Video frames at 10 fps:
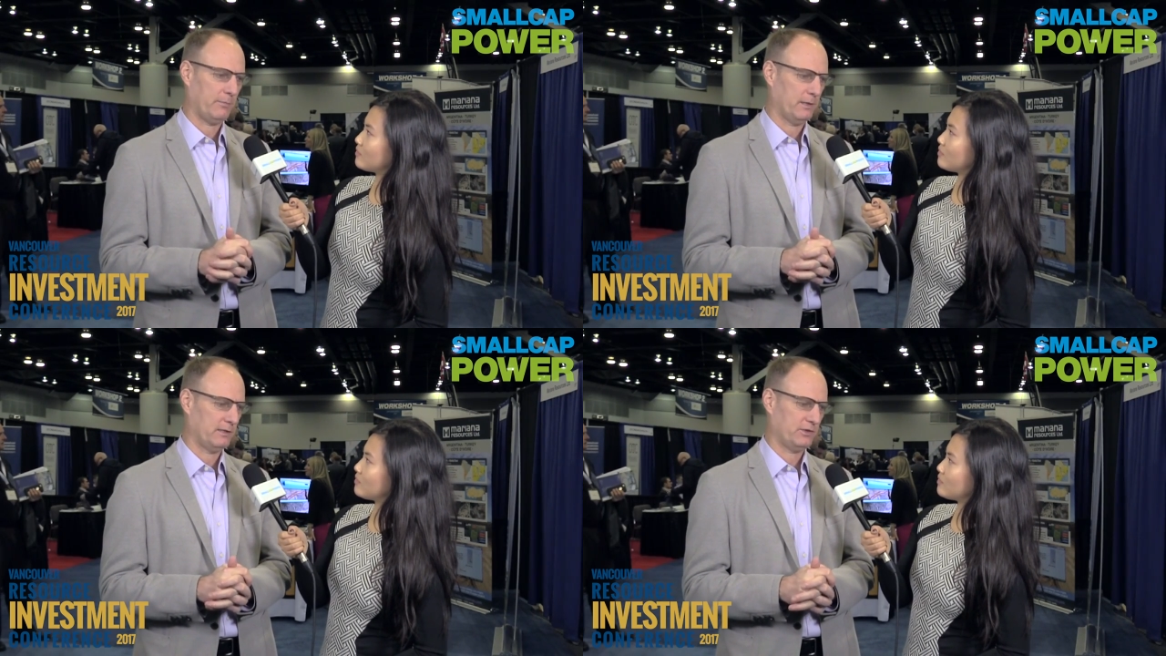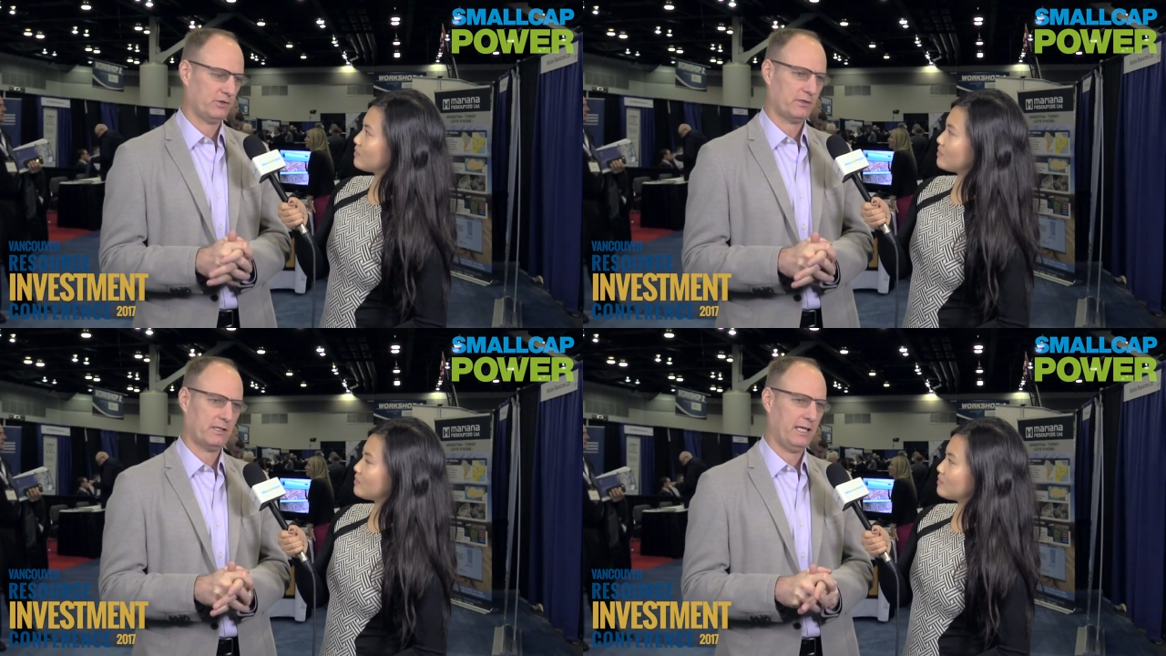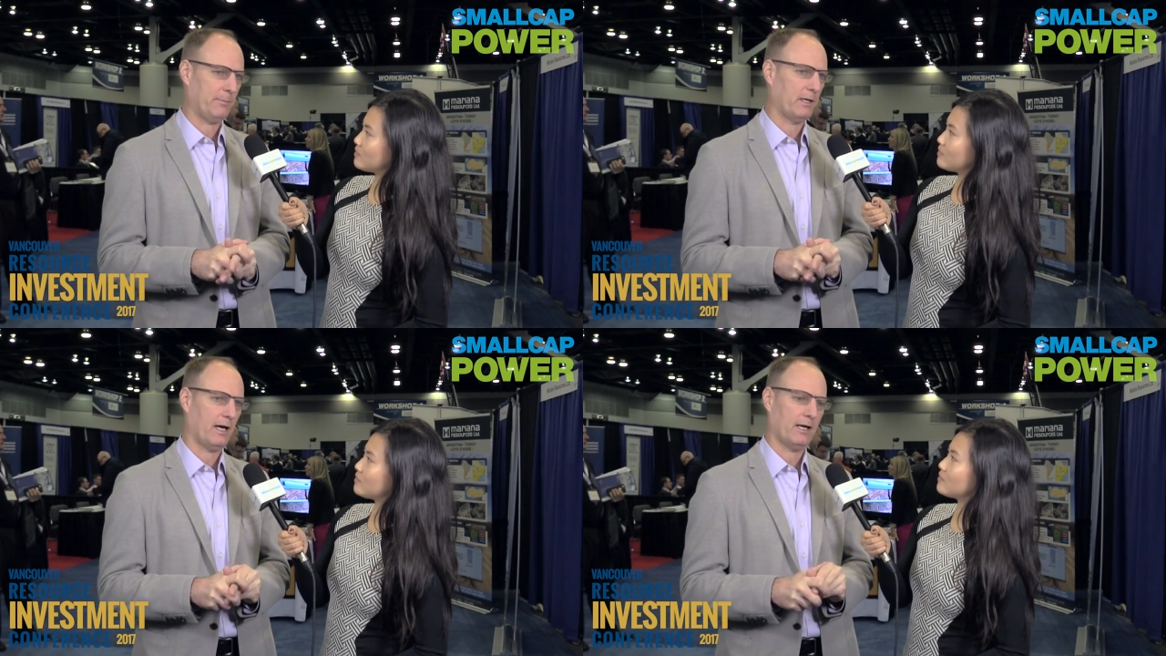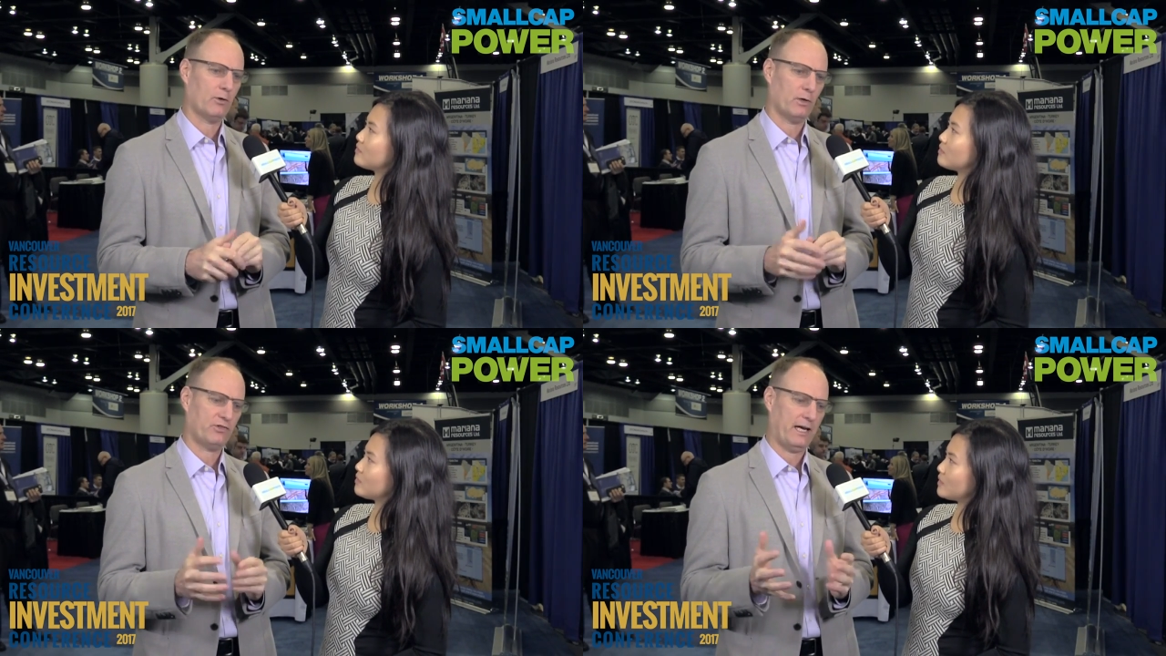Speaker 1: it, but just keep an eye
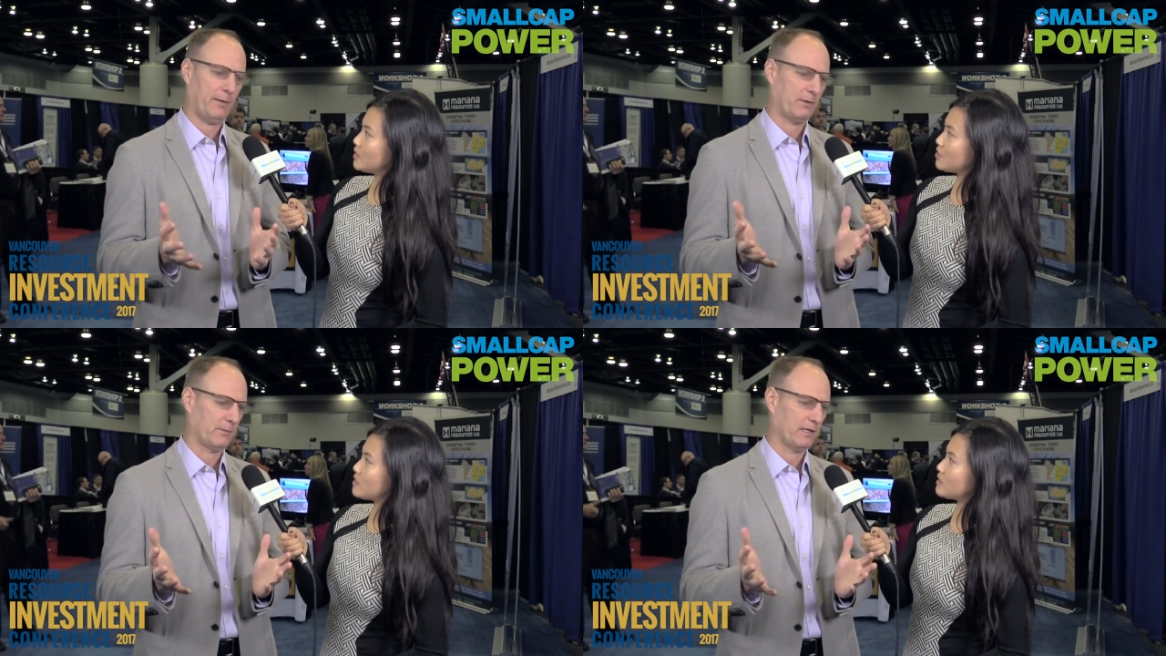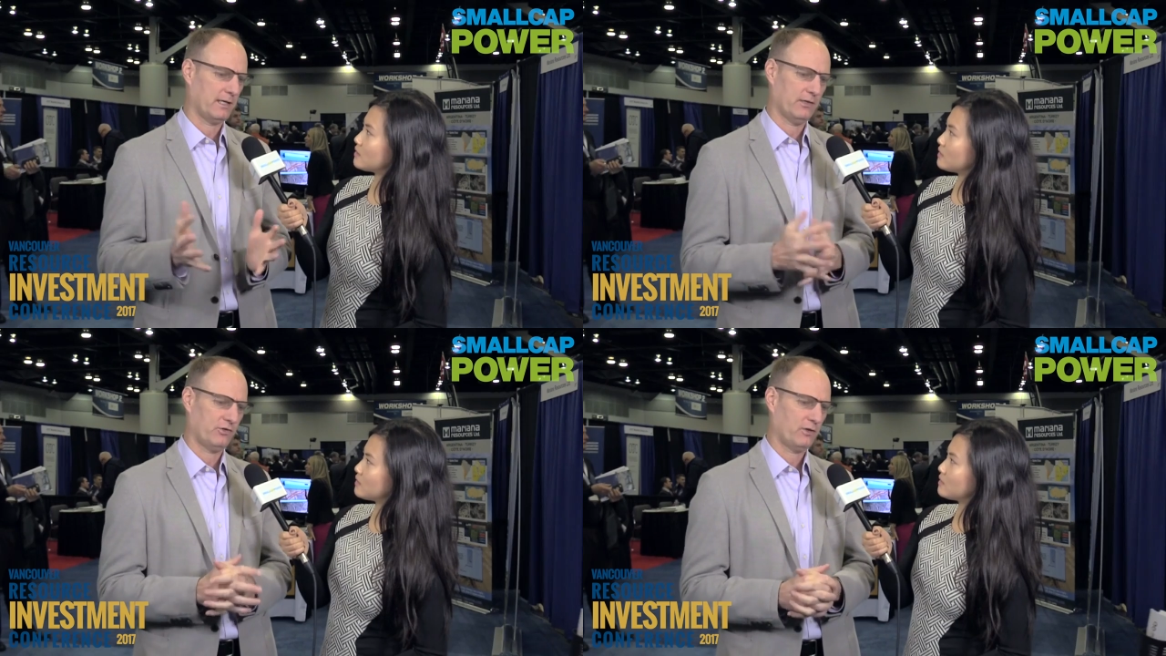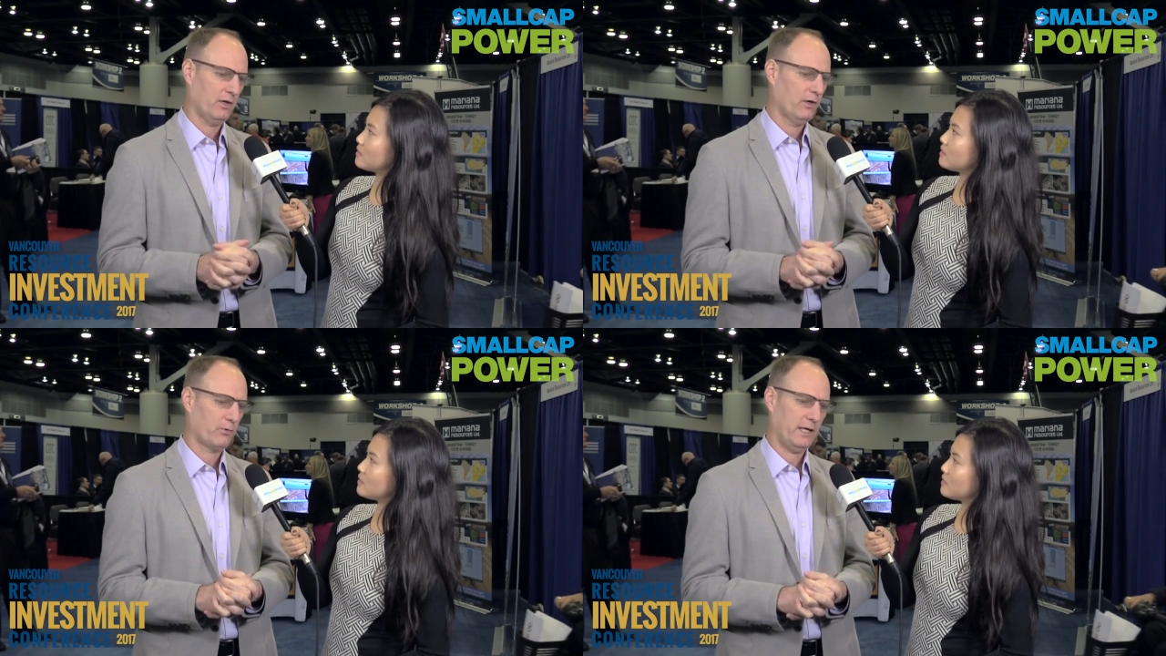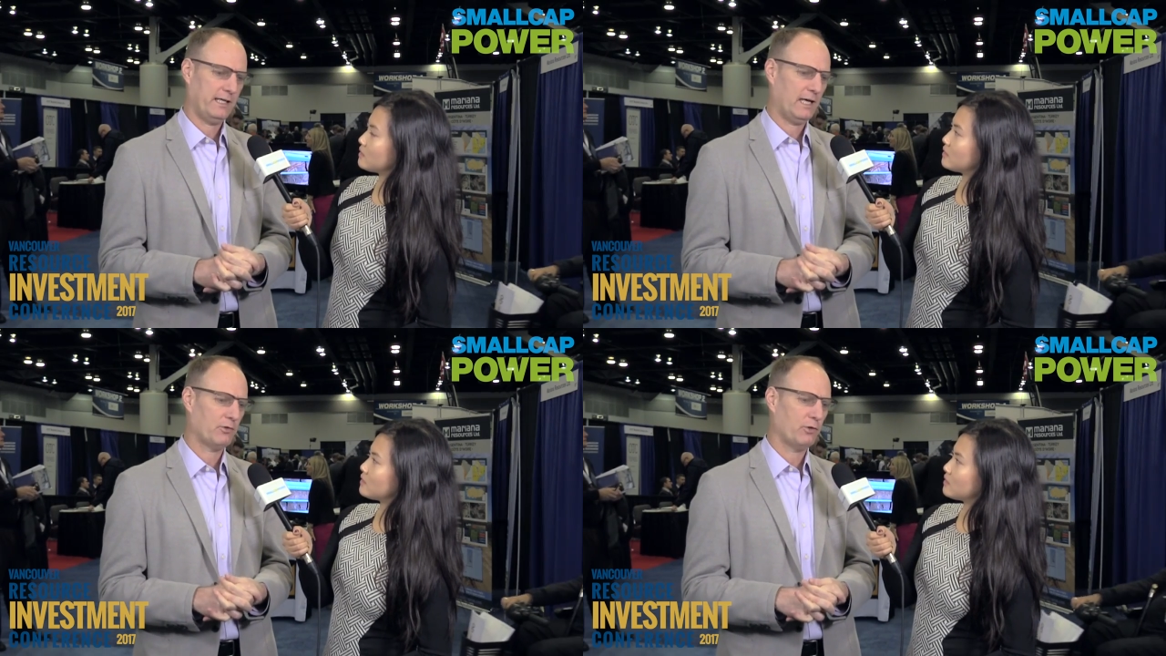on what's happening because right
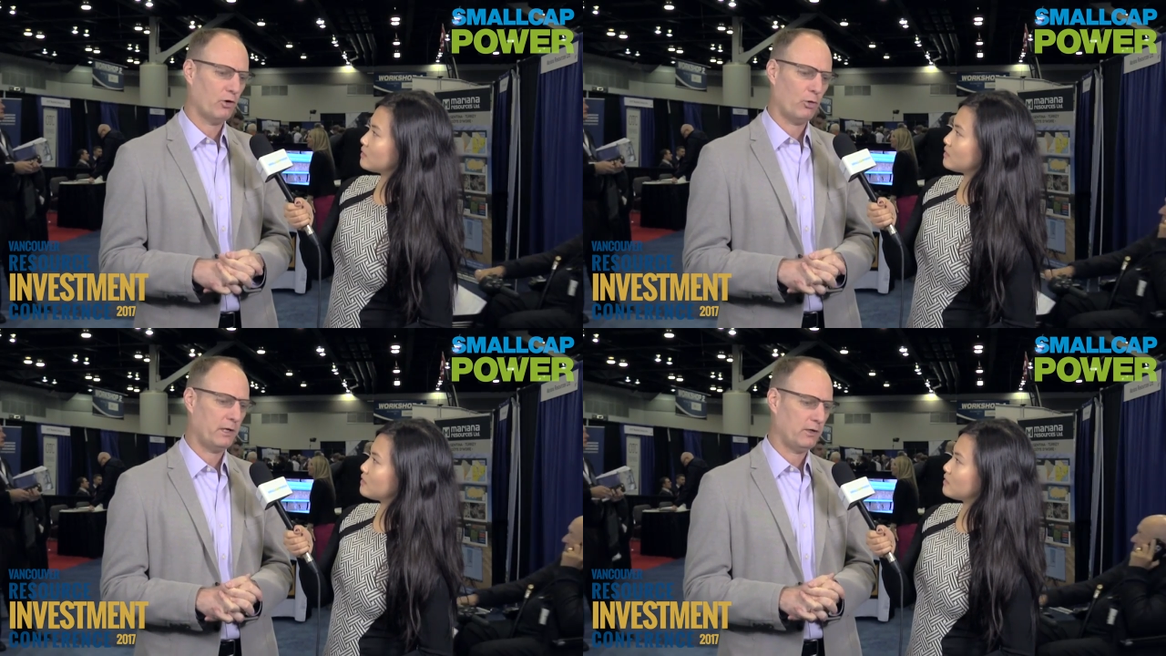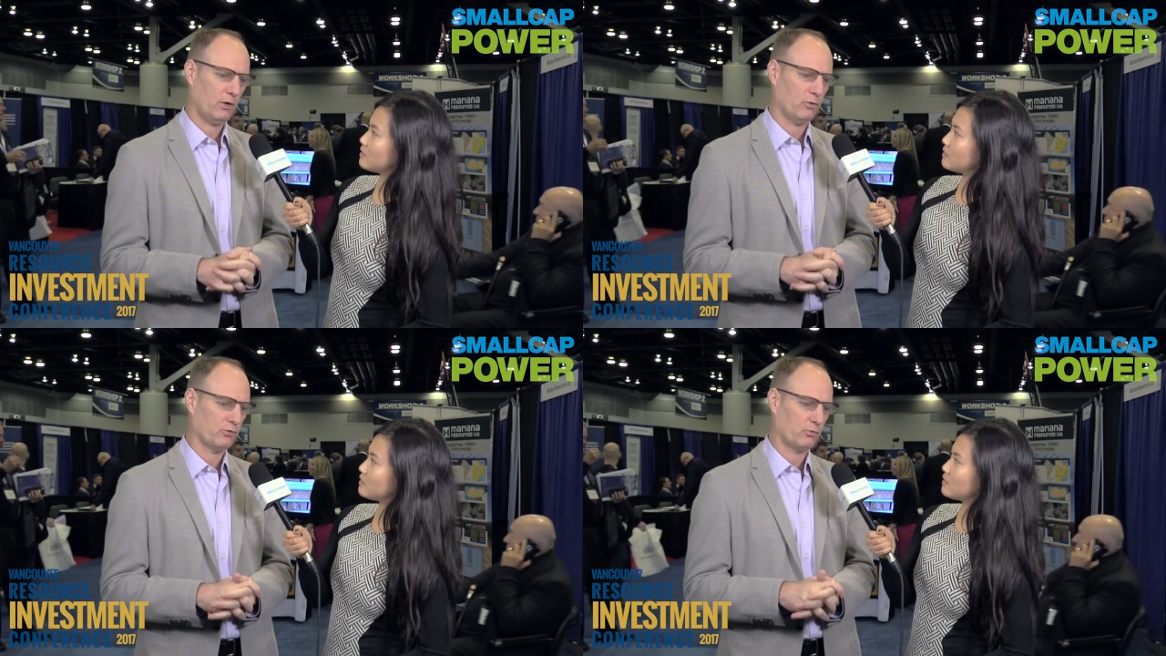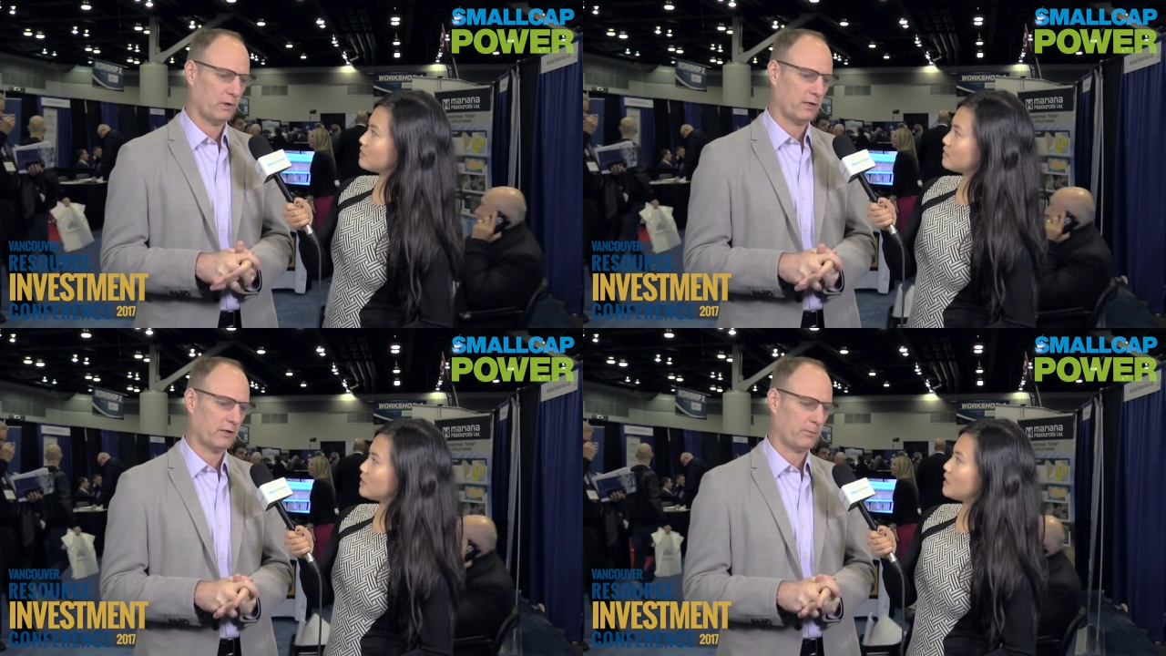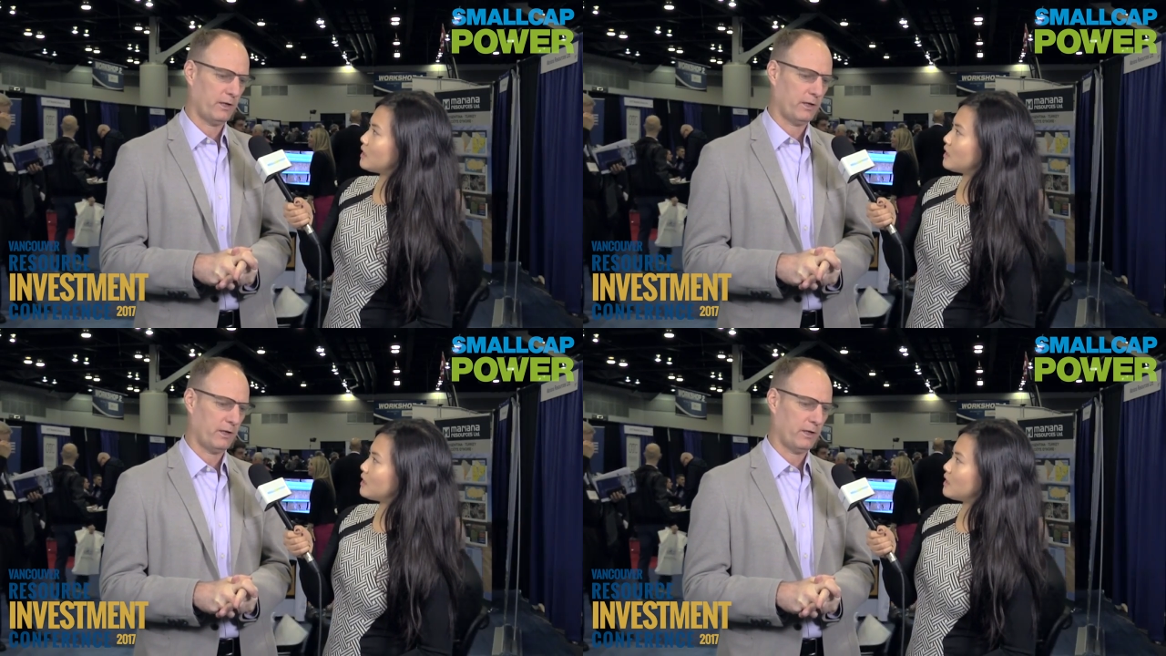now, nobody knows where the